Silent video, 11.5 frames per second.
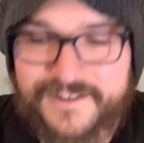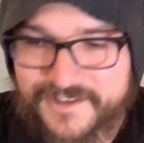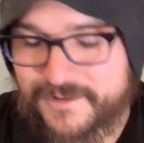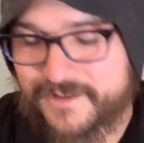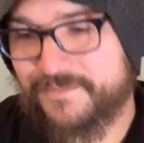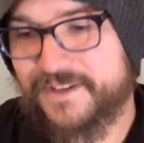
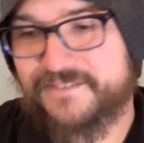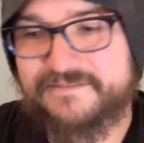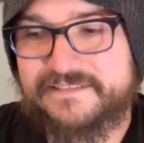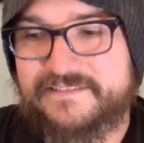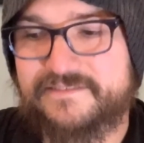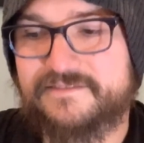but,
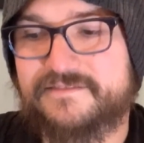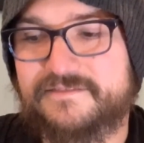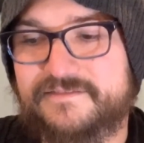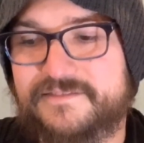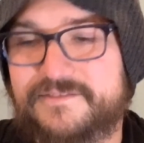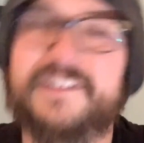
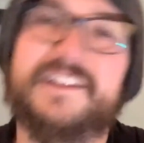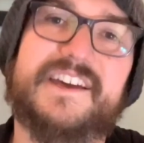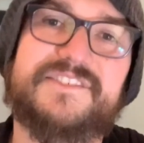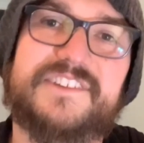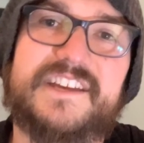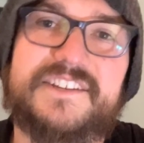well, actually,
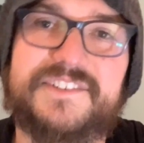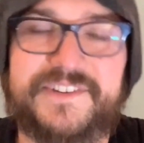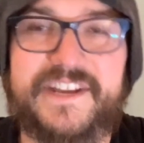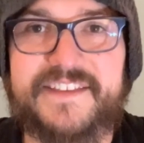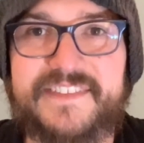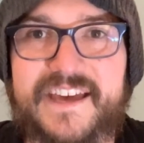I don't hate that.